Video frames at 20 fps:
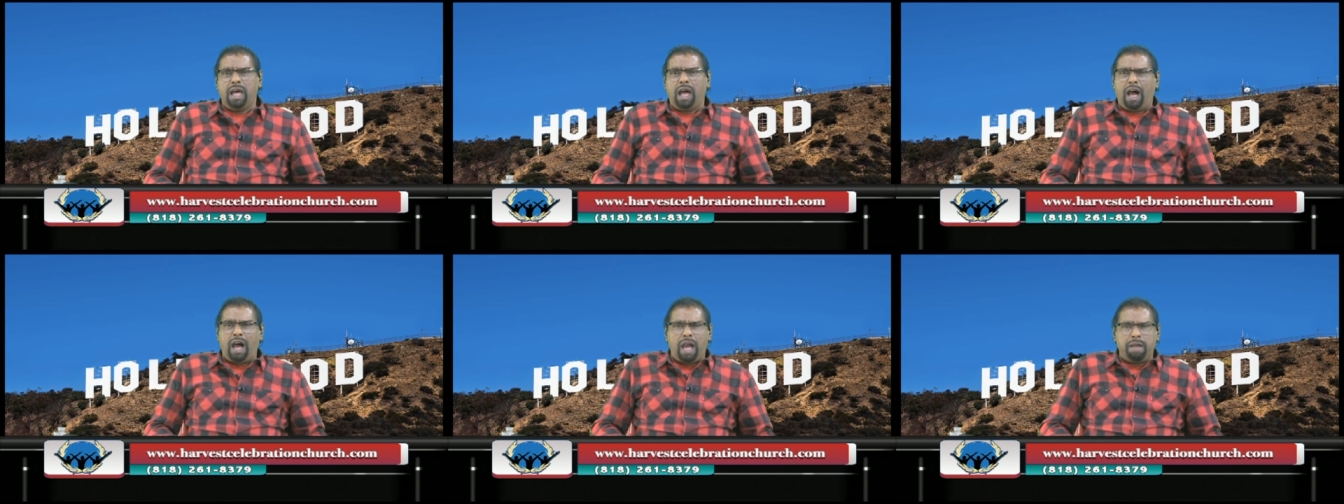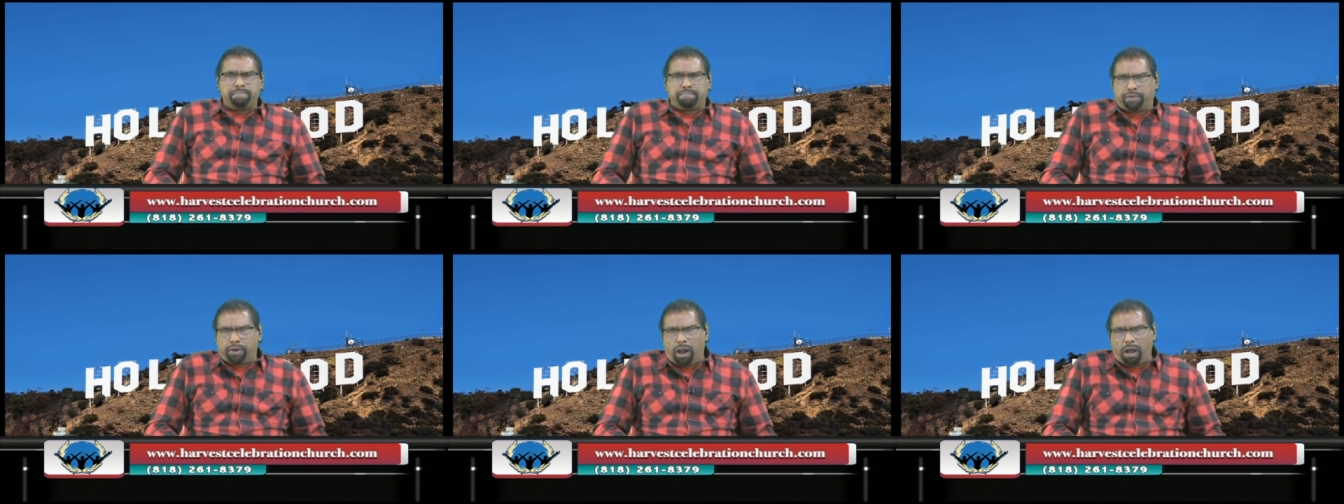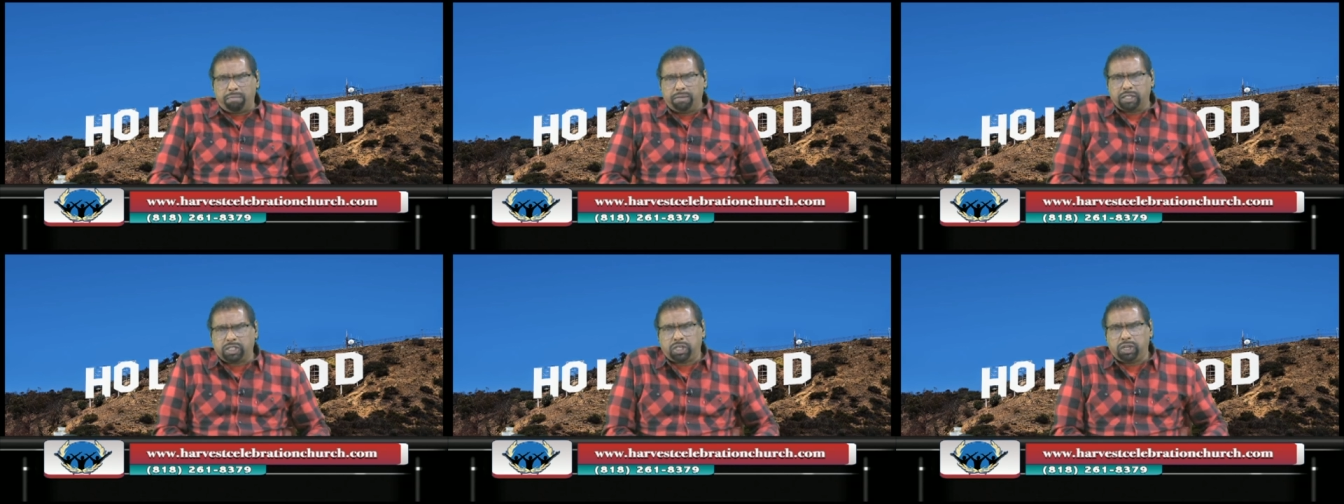I
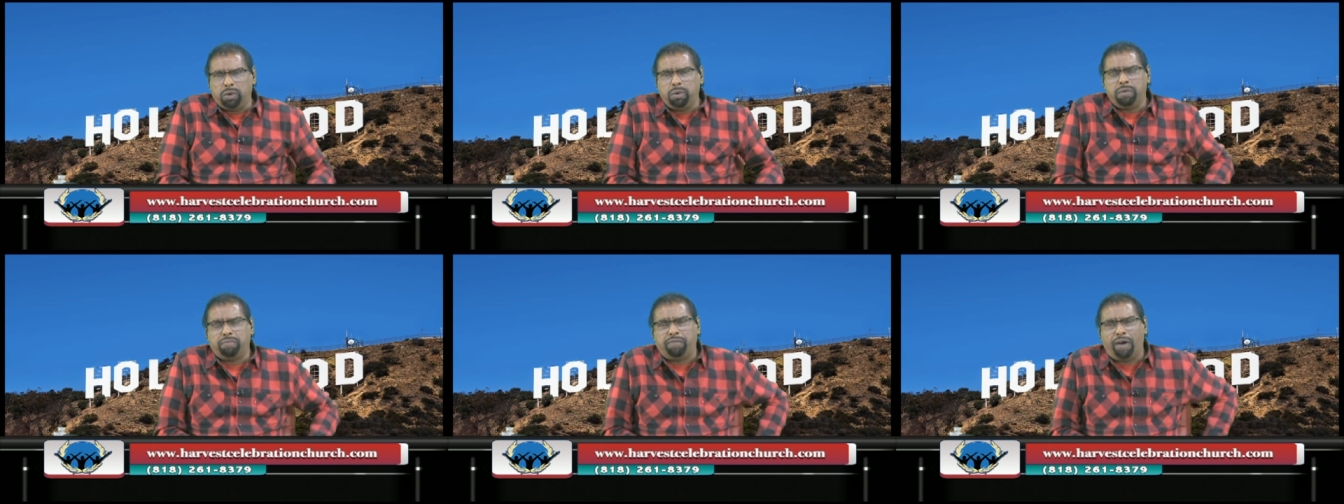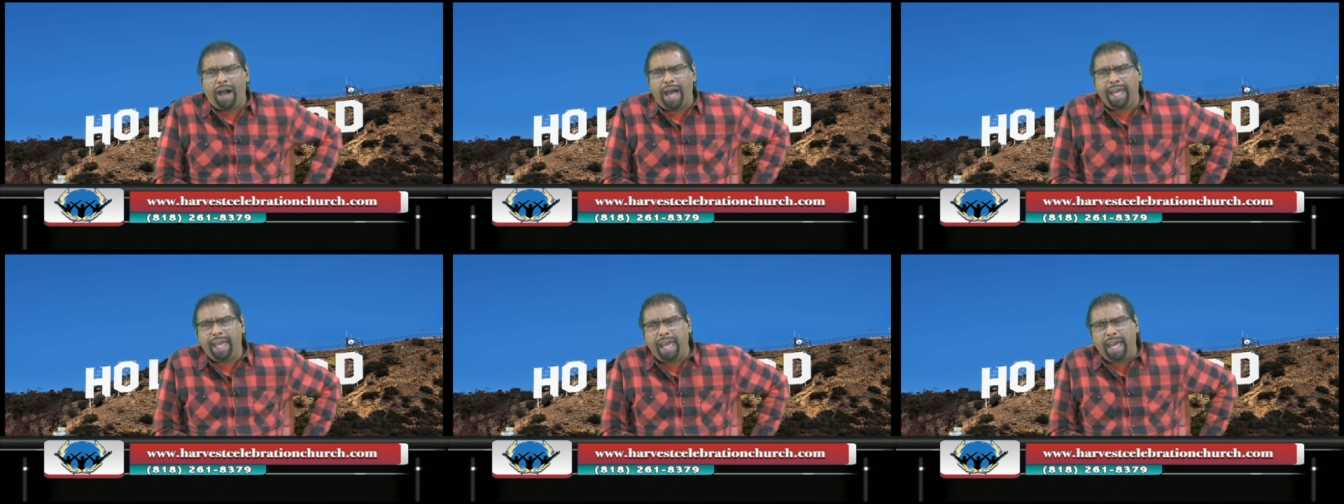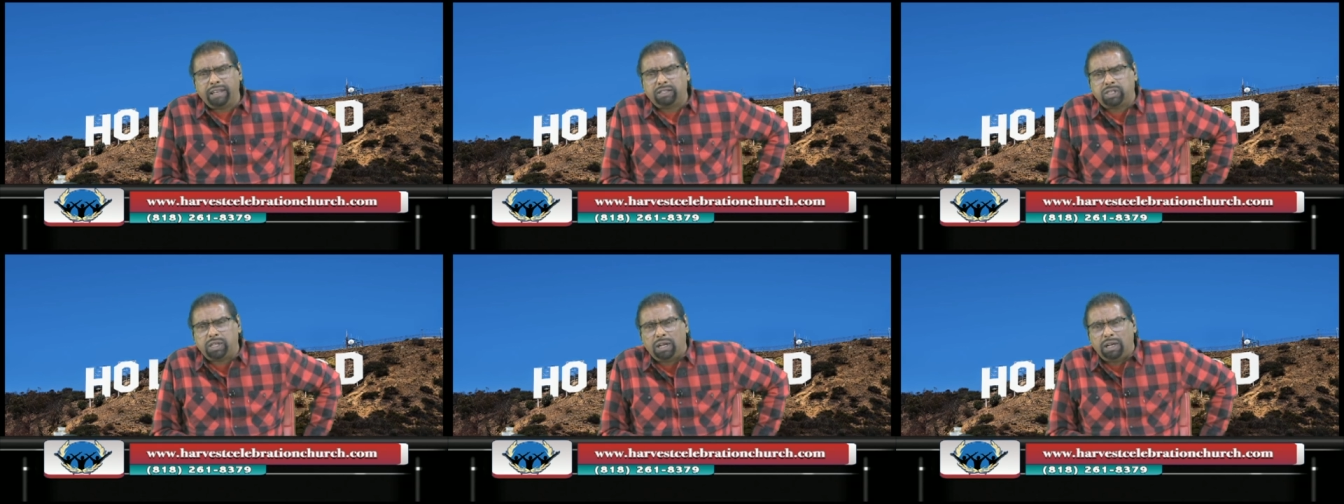promise you, if I
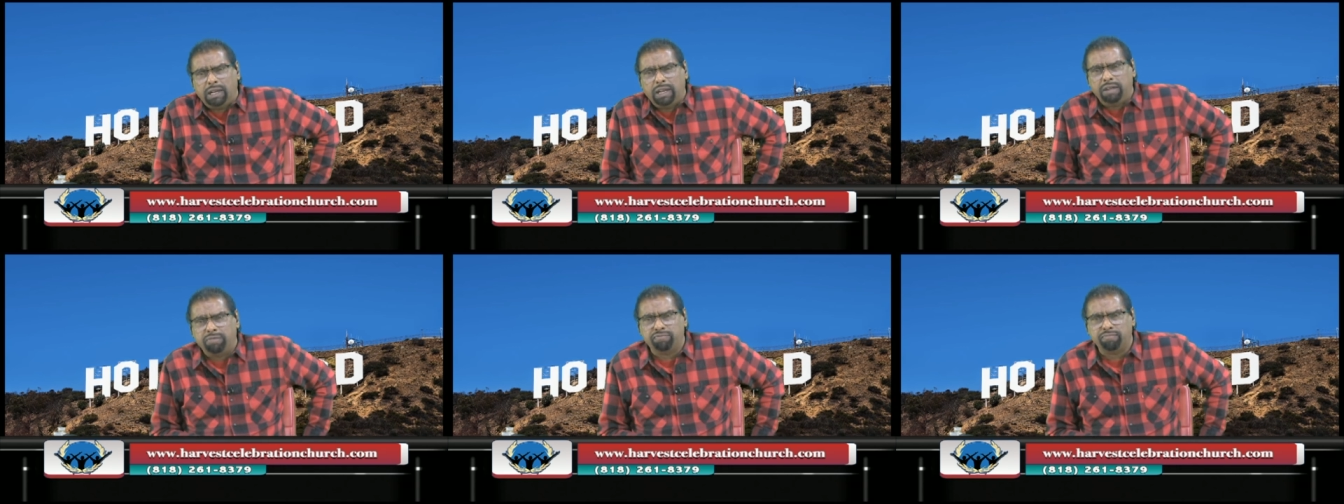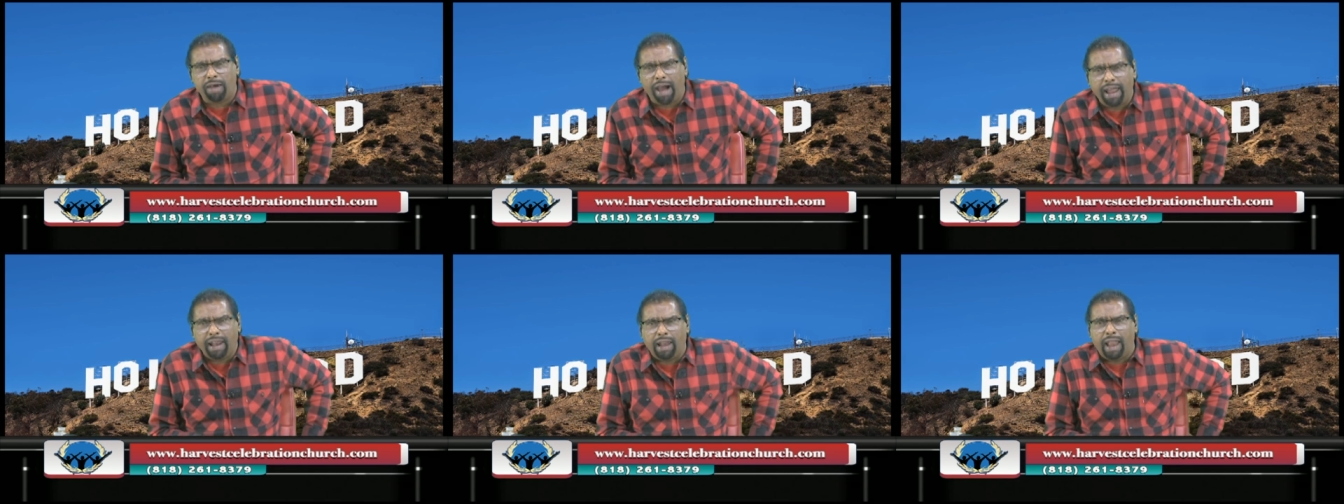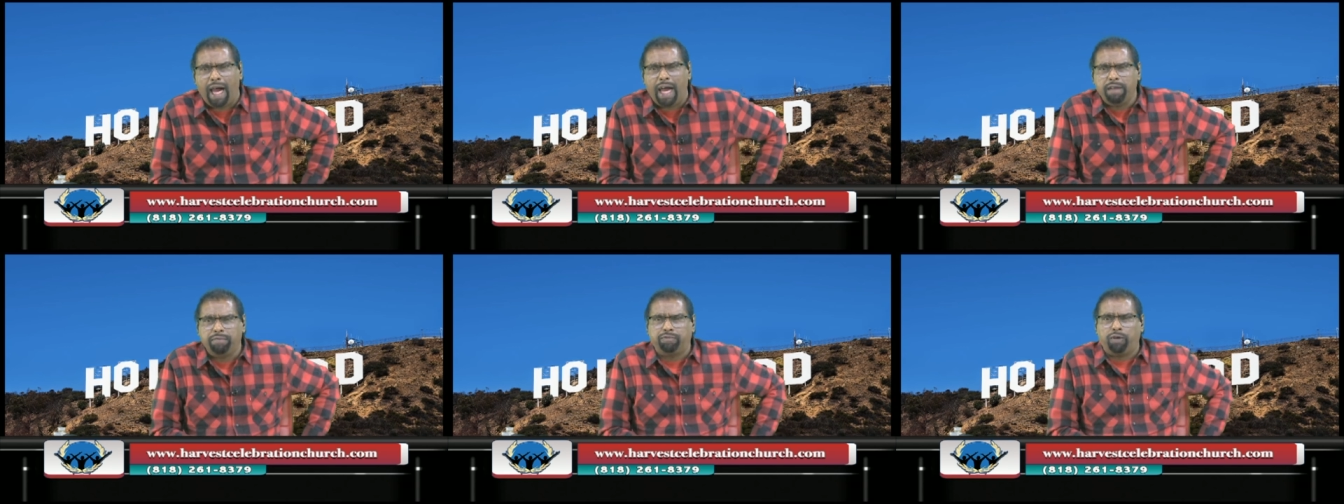had to live my
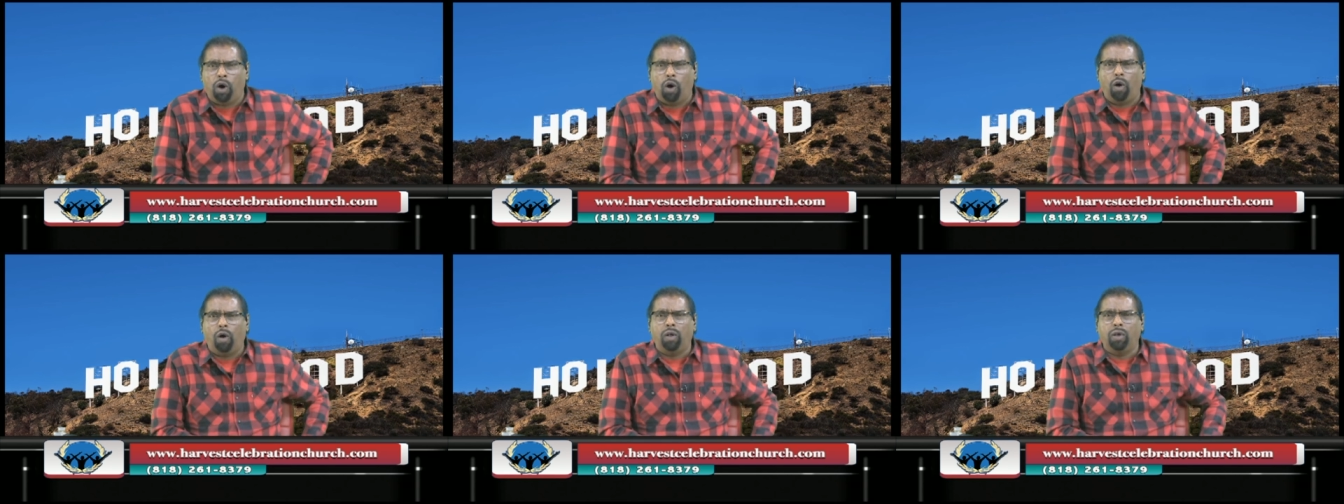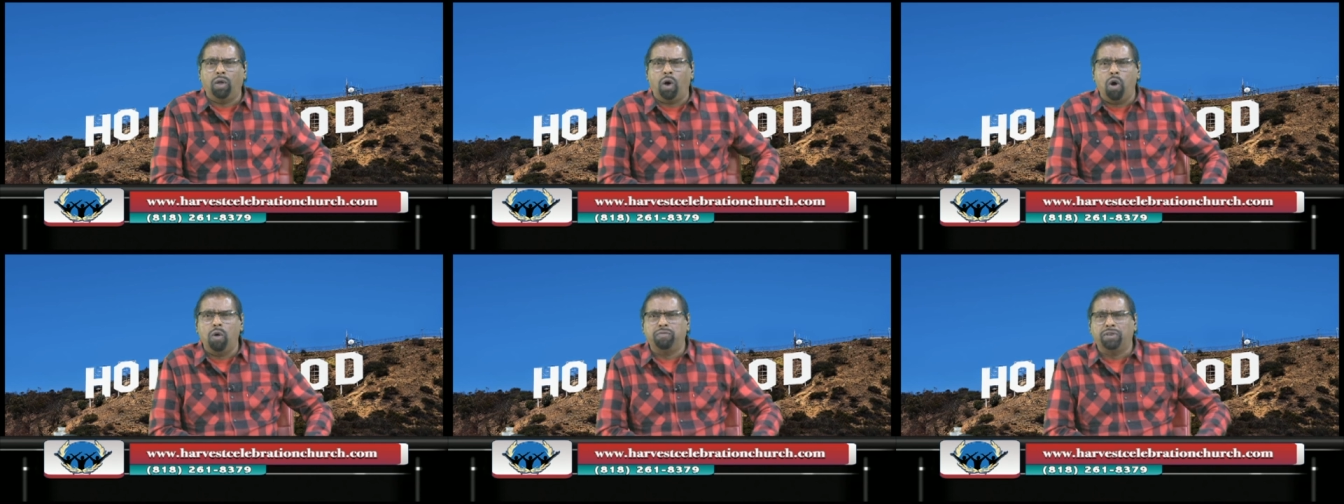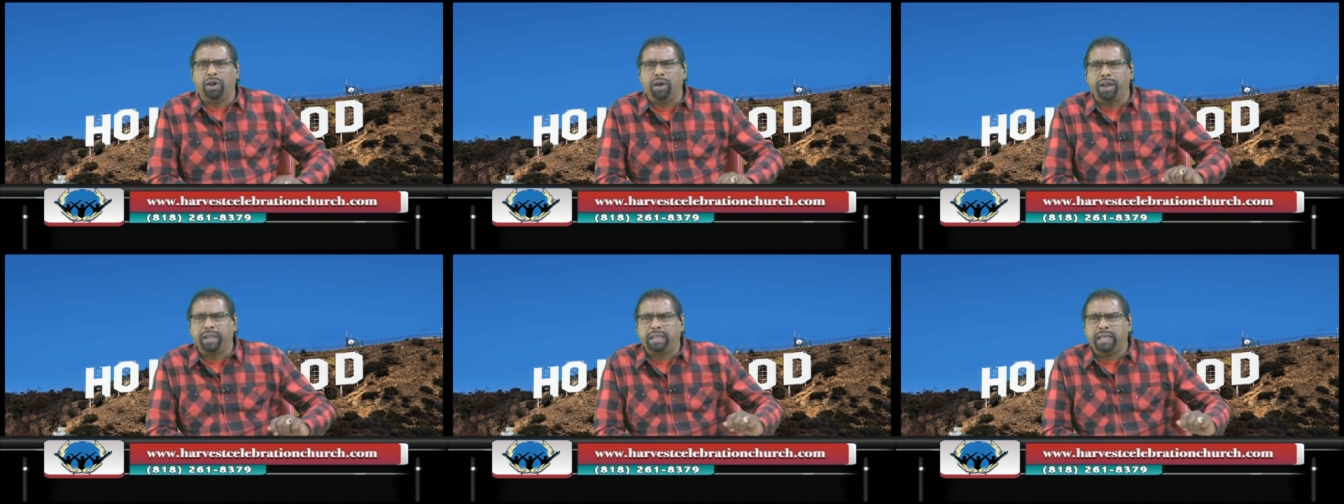life all
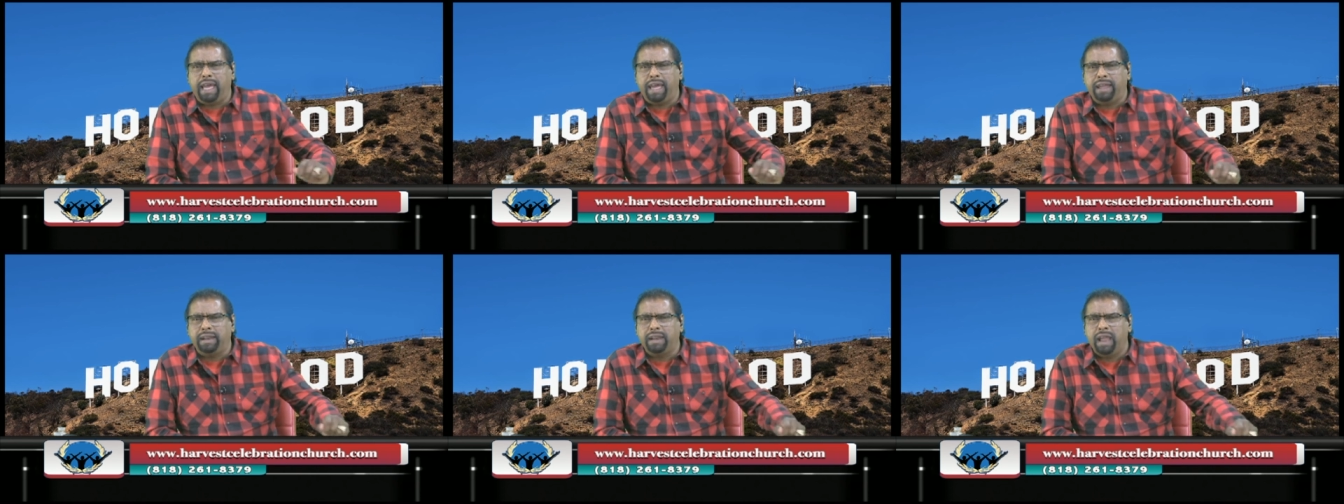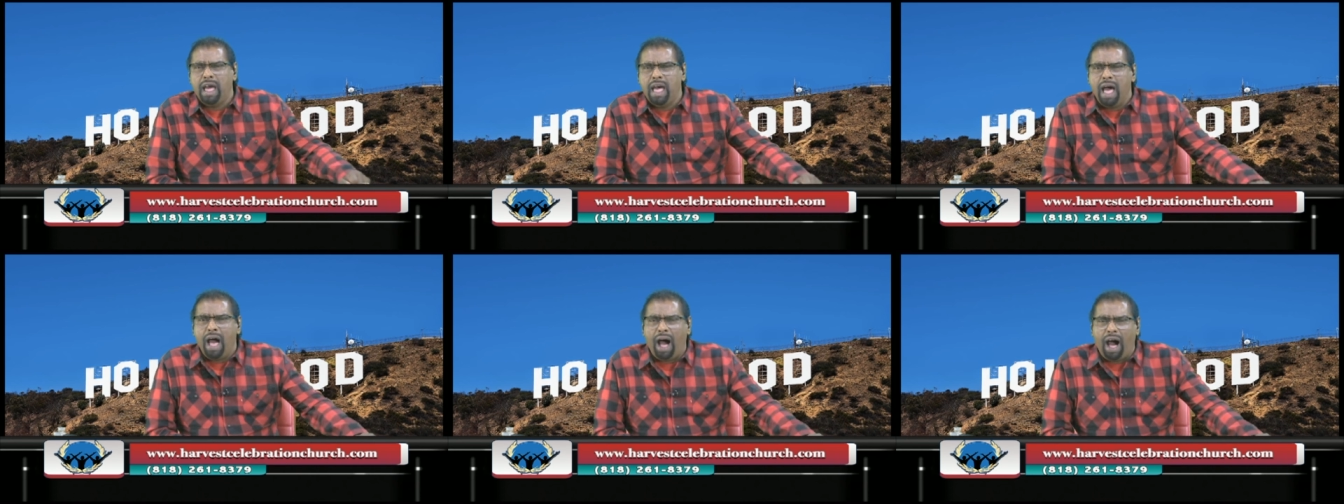over again,